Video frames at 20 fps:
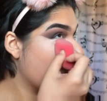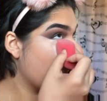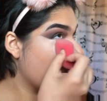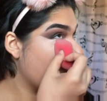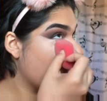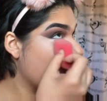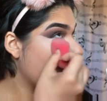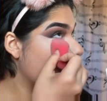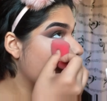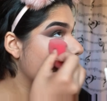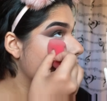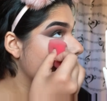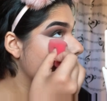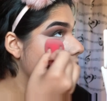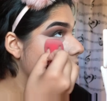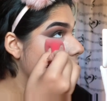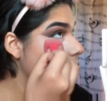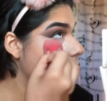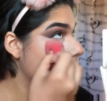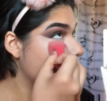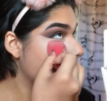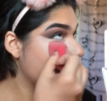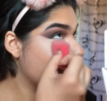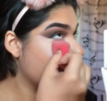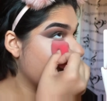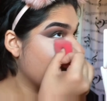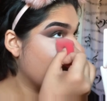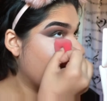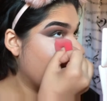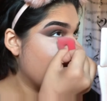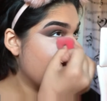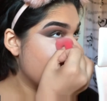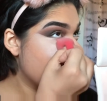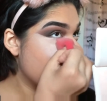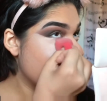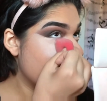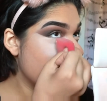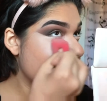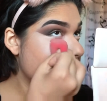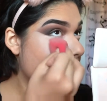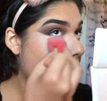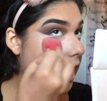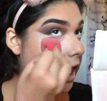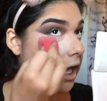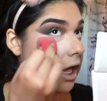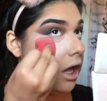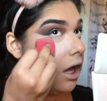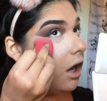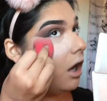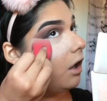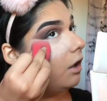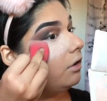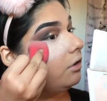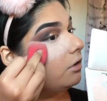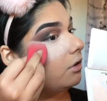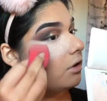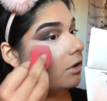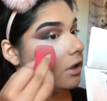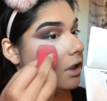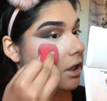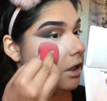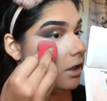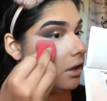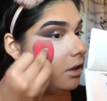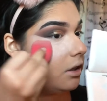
and pressing that underneath.